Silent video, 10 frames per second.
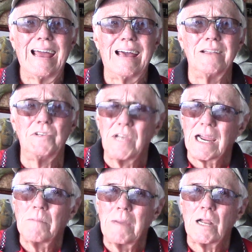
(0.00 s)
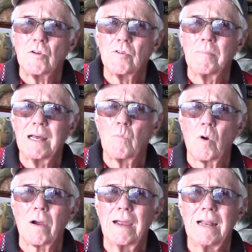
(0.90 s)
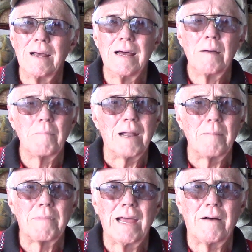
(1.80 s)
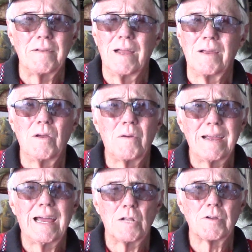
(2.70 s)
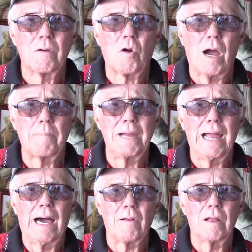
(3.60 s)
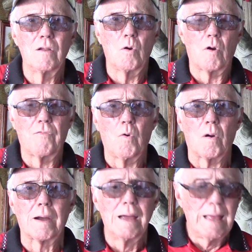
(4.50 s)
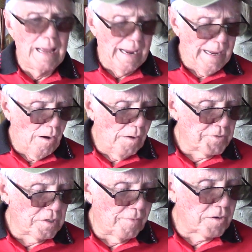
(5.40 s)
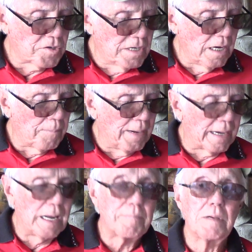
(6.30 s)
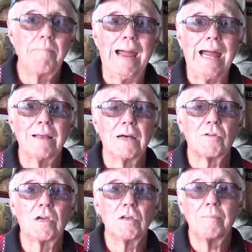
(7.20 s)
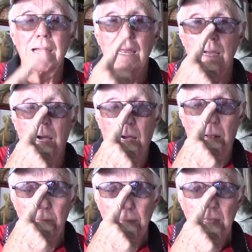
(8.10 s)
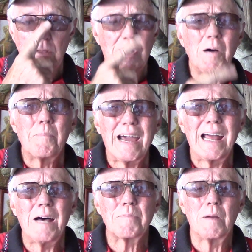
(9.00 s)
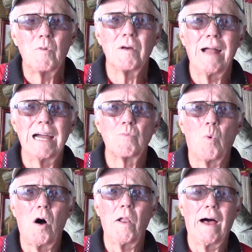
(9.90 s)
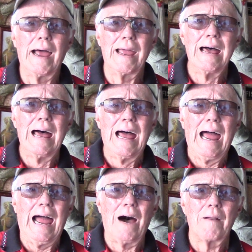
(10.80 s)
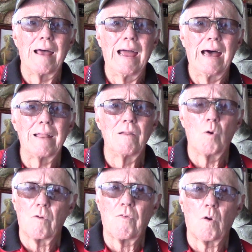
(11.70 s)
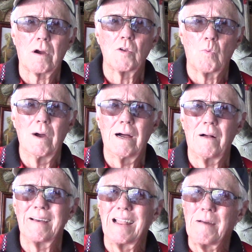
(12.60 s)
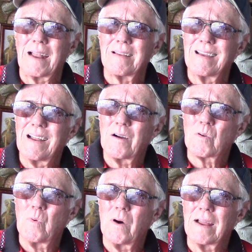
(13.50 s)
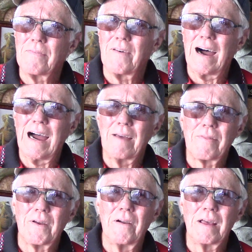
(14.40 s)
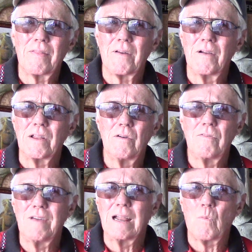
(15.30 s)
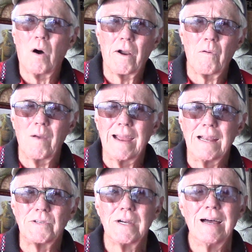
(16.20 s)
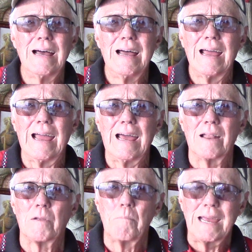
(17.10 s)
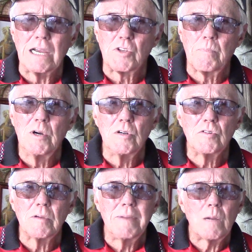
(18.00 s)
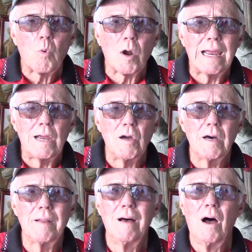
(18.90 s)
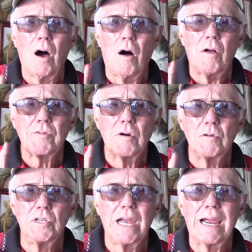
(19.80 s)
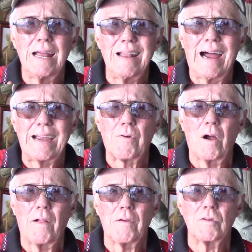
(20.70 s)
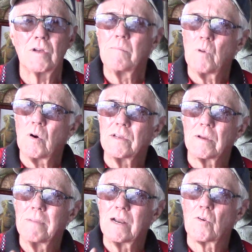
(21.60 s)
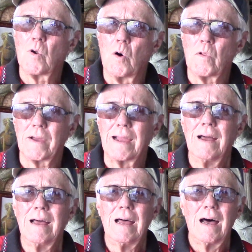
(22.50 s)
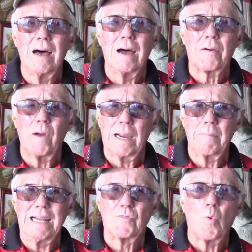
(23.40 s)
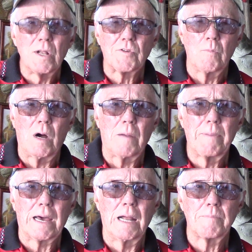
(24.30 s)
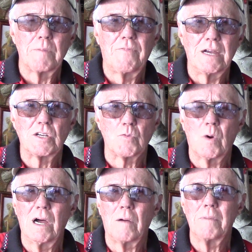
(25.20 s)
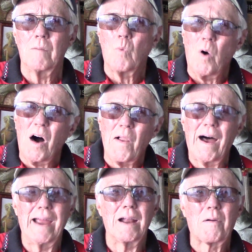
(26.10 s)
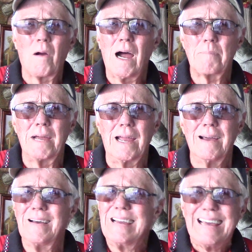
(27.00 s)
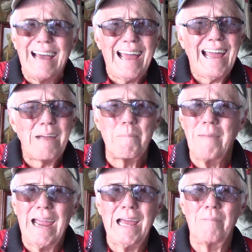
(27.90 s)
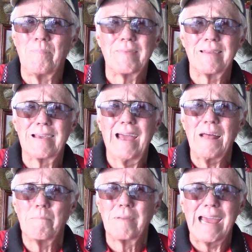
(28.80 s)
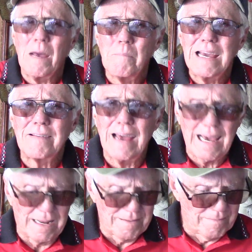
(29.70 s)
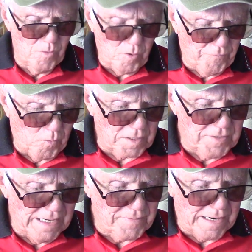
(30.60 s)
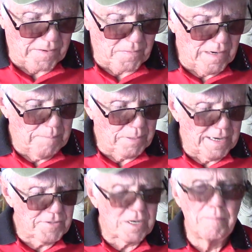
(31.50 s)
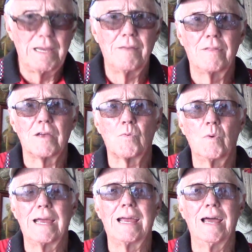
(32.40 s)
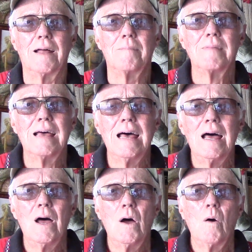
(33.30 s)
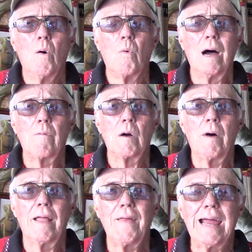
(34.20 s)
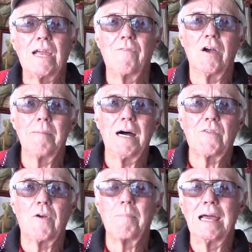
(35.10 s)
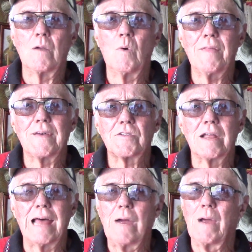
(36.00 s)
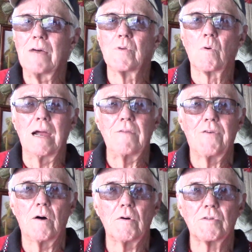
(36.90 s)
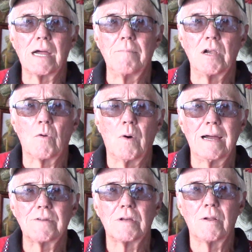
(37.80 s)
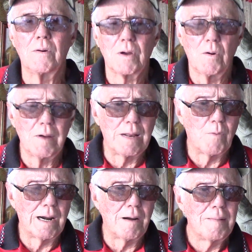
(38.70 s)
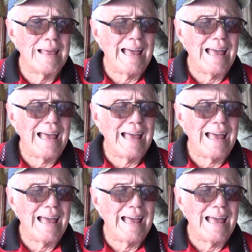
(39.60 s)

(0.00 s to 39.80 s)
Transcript: And jigging minnows have been working. But I'm telling you, you can catch some crappie out at Norfolk. And also, they're still picking up some still picking up some real nice walleye out at Norfolk as well. And at, 25, 30, 32 feet of water range. And bank spoons have been working good. Also jigging night crawlers. Some boys have been trolling crankbaits once in a while, picking up some fish as well. But walleye and crappie, hey, man, you can't beat that. Norfolk sounds like a great place to be this weekend. Well, we want to thank you very much for being with us today. We have some great photos coming your way, so don't go anywhere.